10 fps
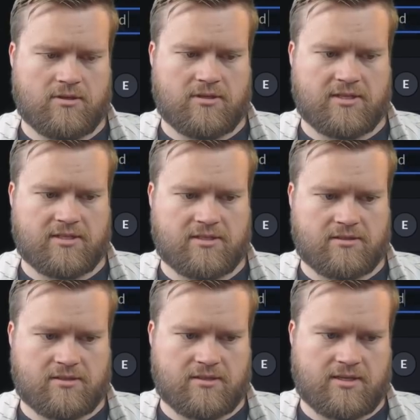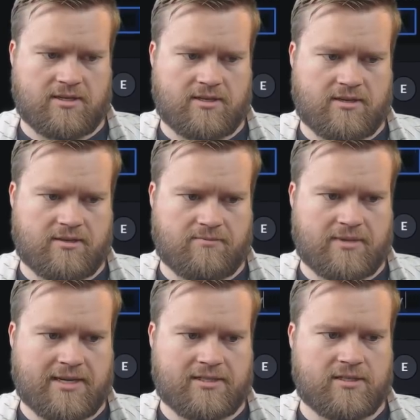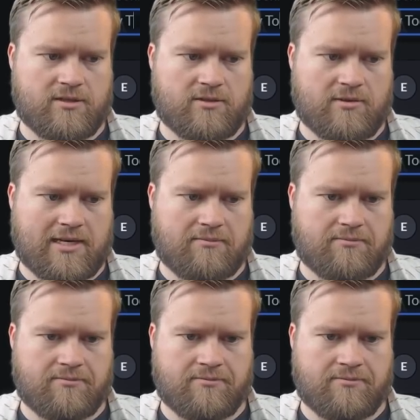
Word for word: dis, uh, my To Do app.